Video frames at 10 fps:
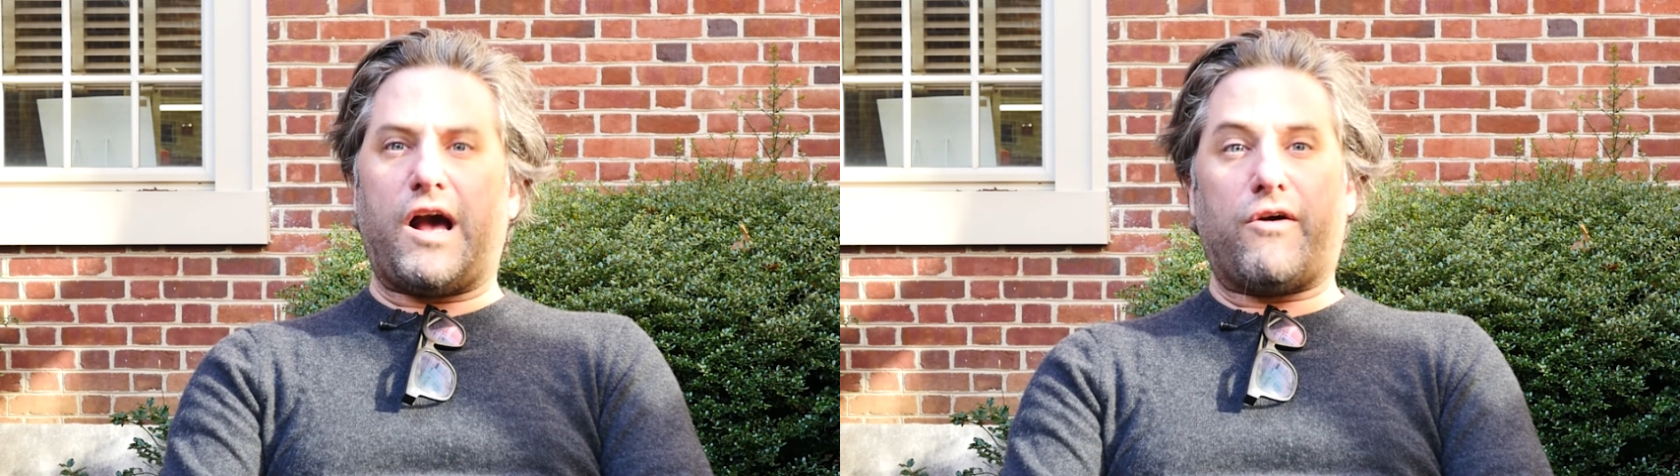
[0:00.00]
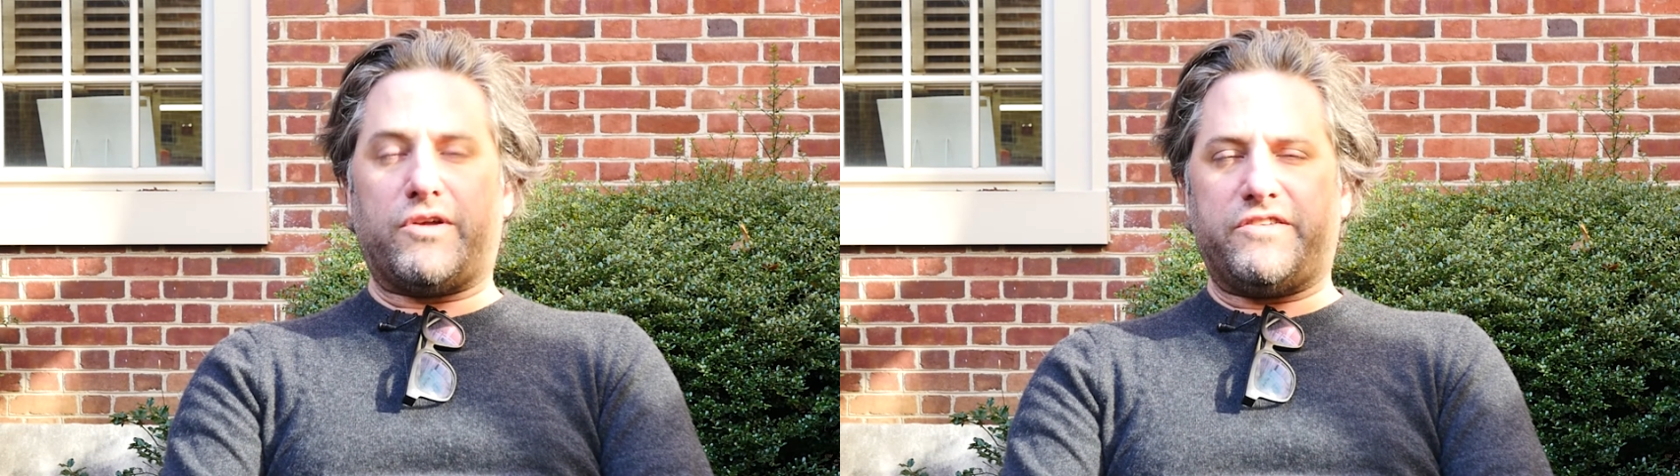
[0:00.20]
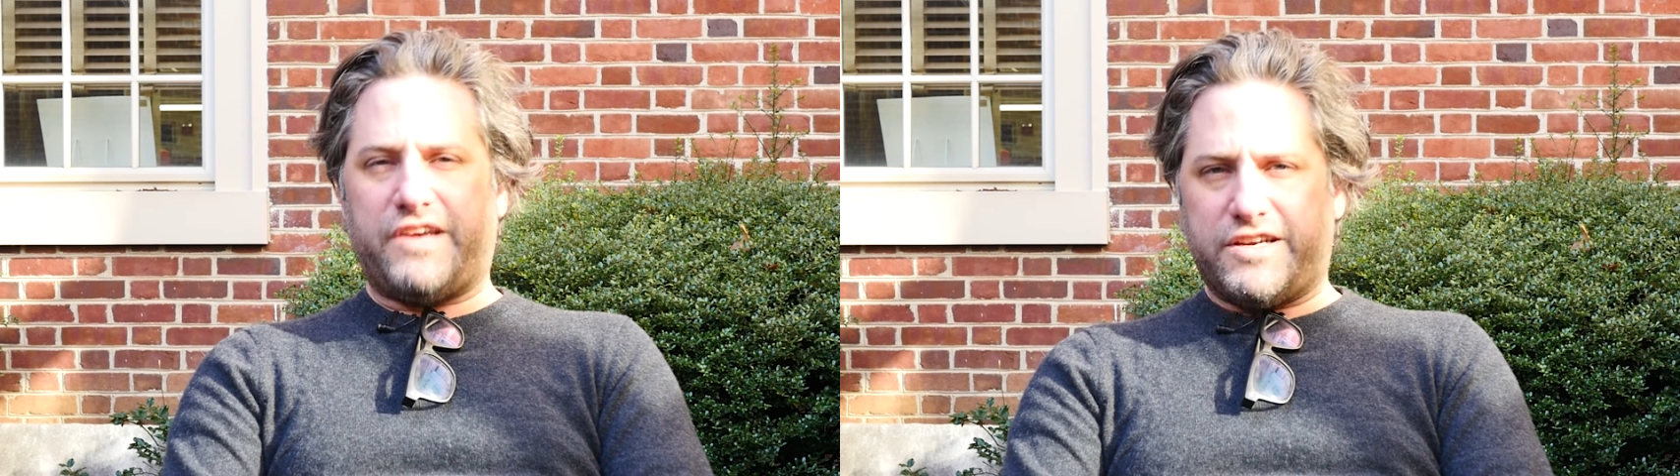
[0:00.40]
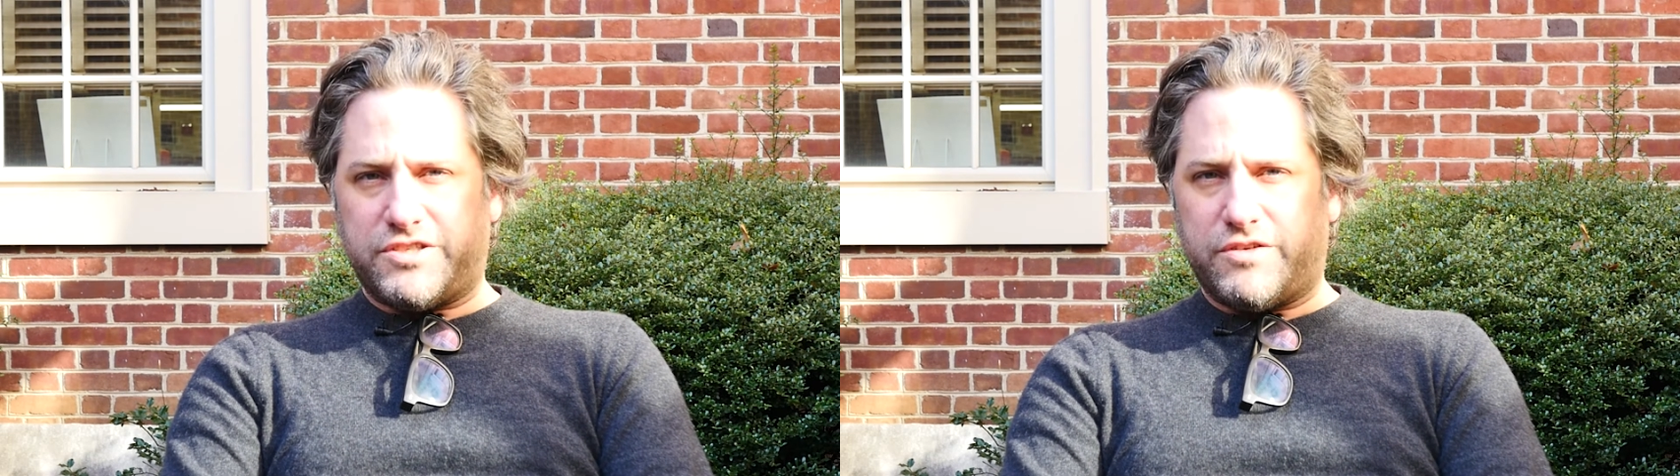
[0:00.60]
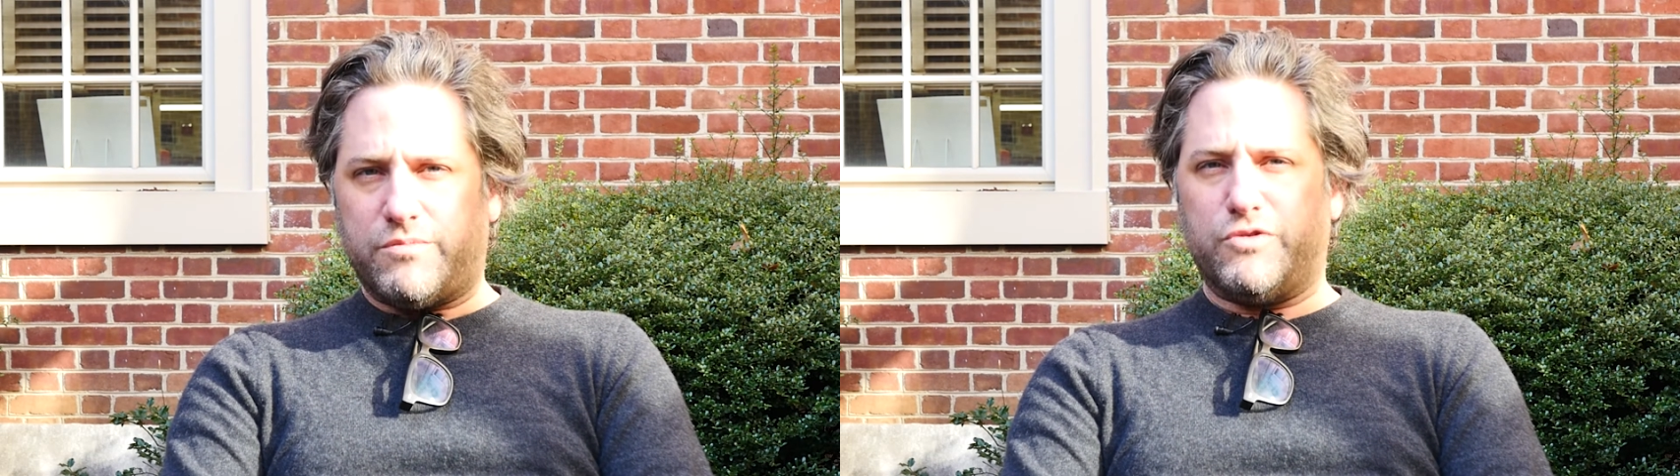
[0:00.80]

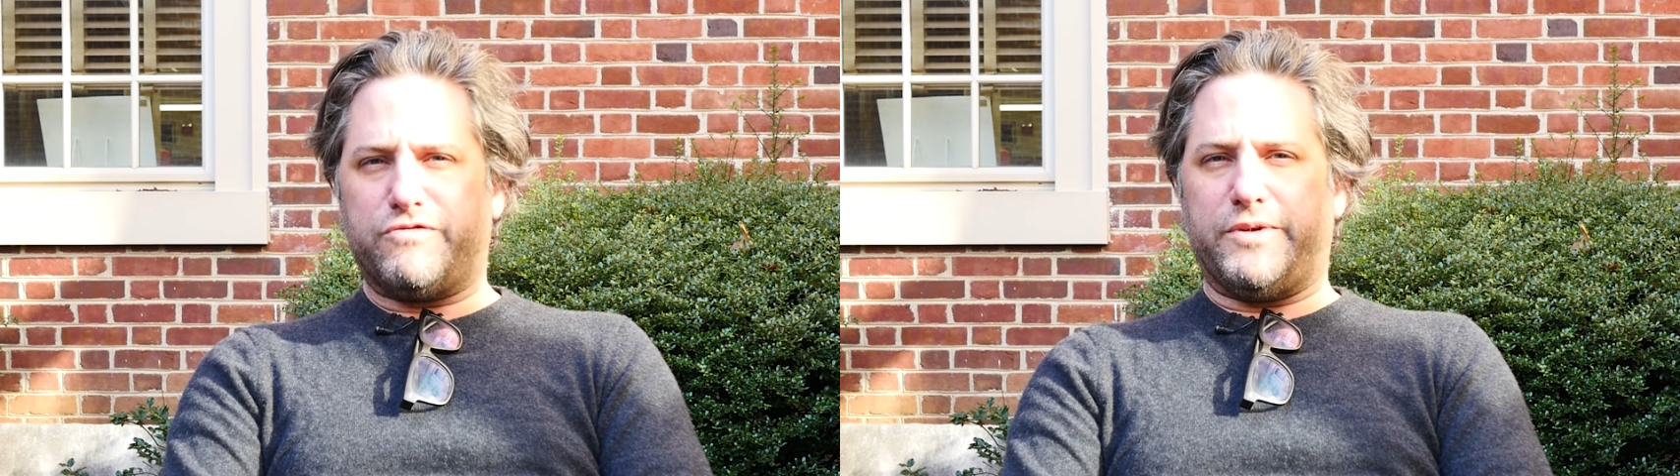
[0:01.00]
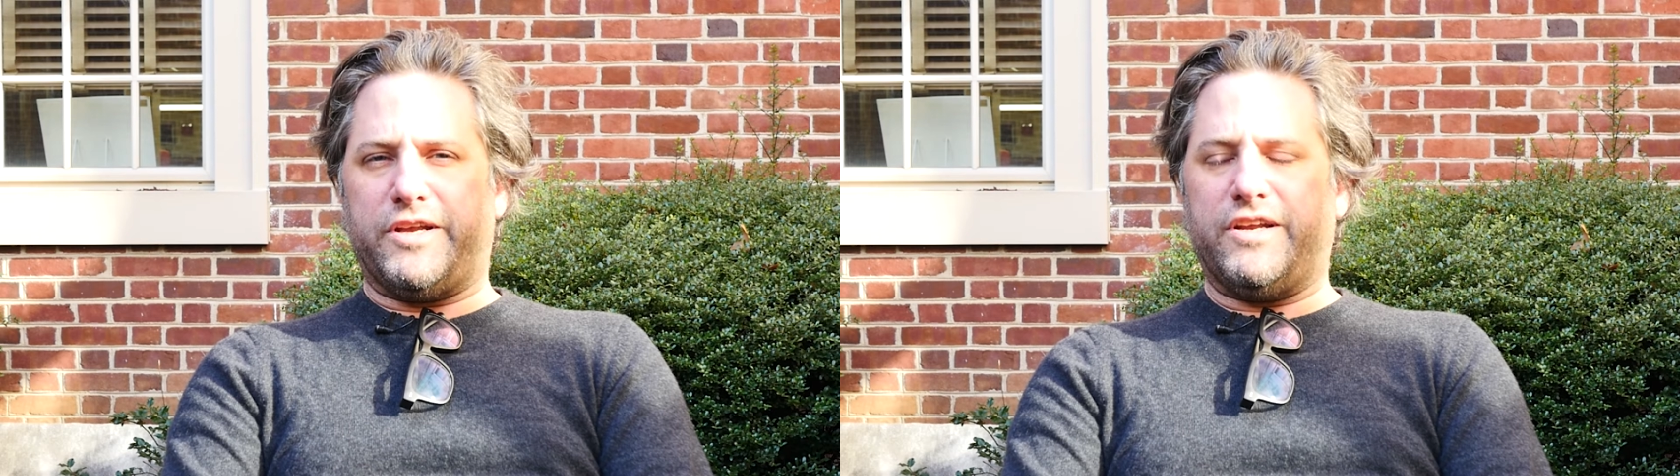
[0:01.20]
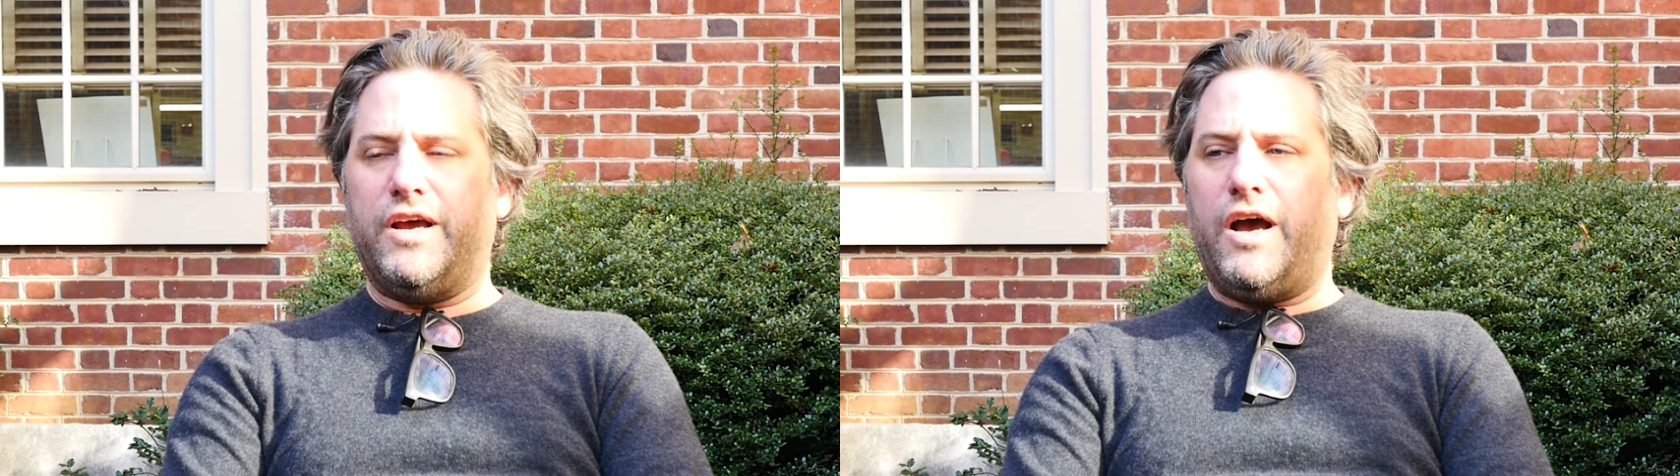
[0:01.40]
colonization movement